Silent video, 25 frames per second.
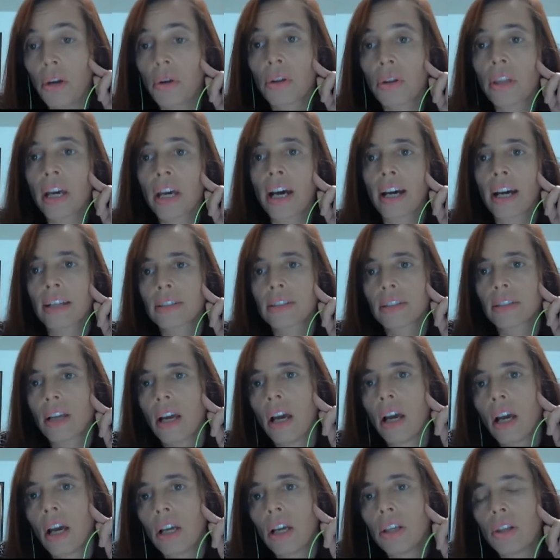that
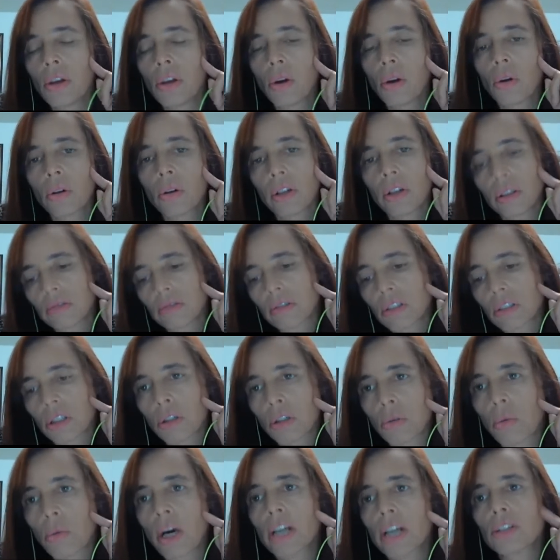you
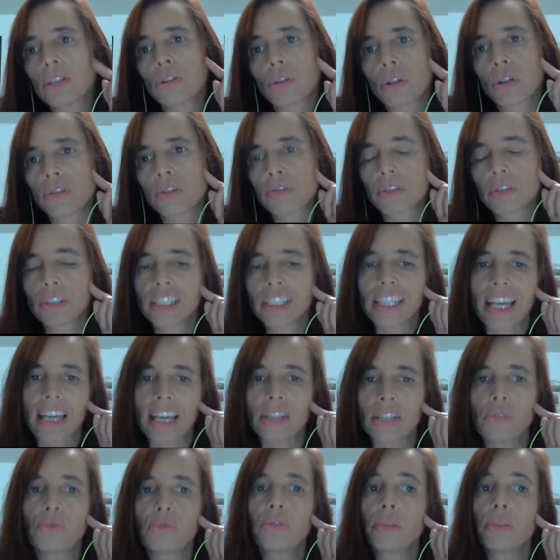quite often
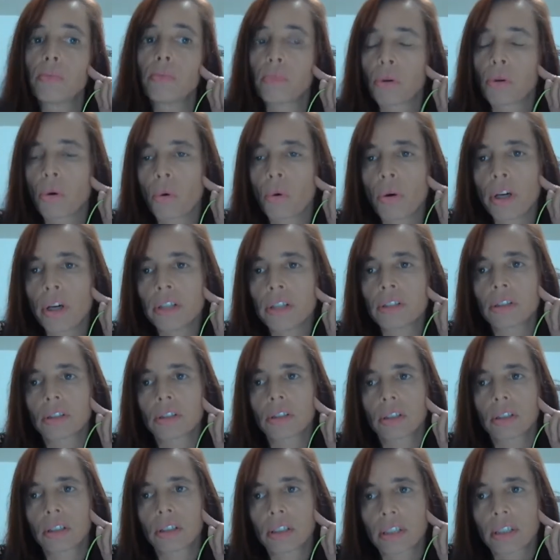can report
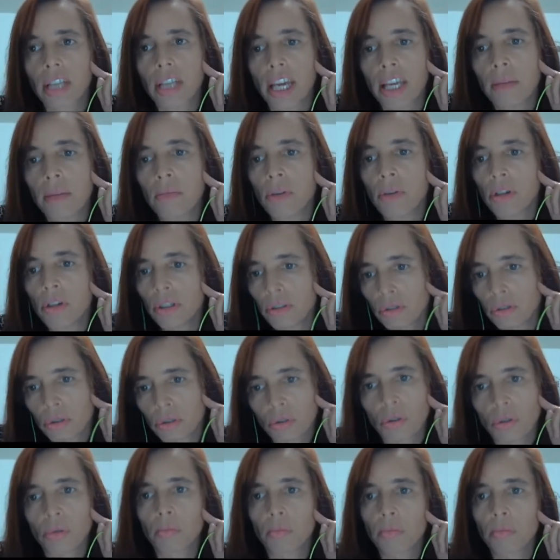gamers
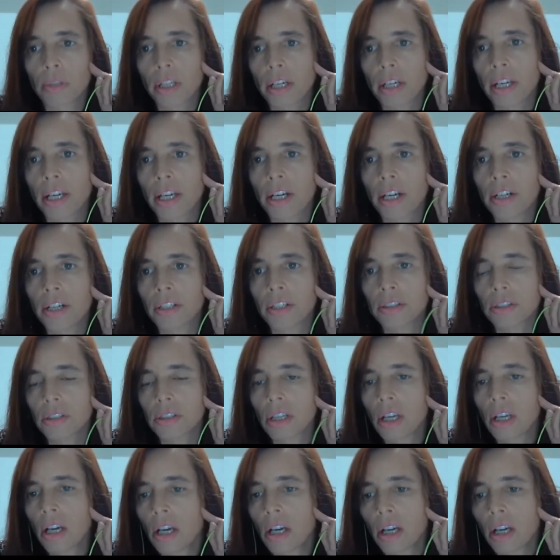or players.